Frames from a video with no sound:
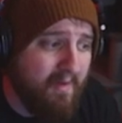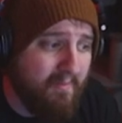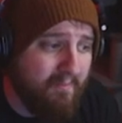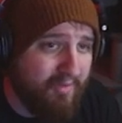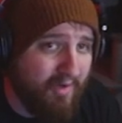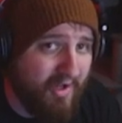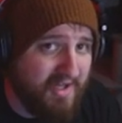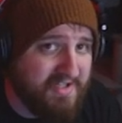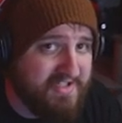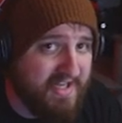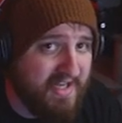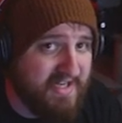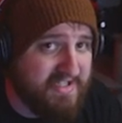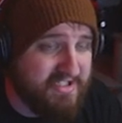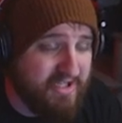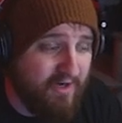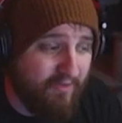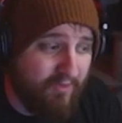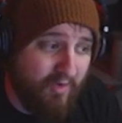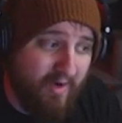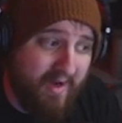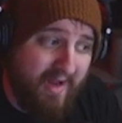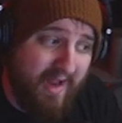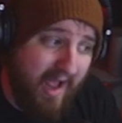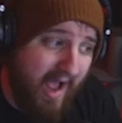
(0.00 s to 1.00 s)
Bloodstained
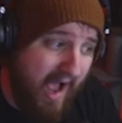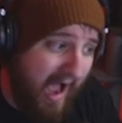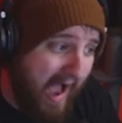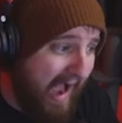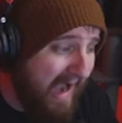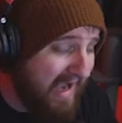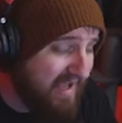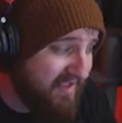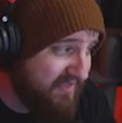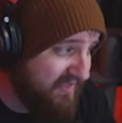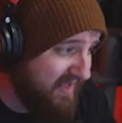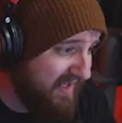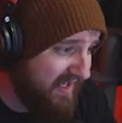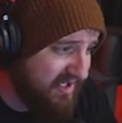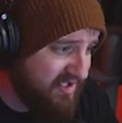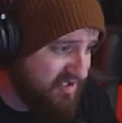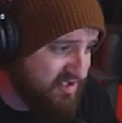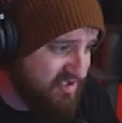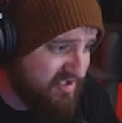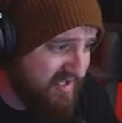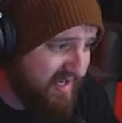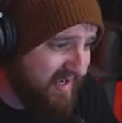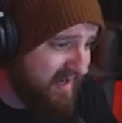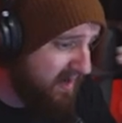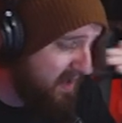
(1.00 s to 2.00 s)
Chivalry, I think it's
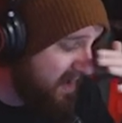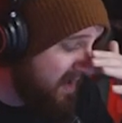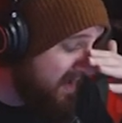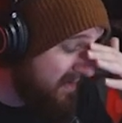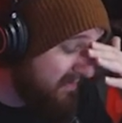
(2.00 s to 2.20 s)
shit.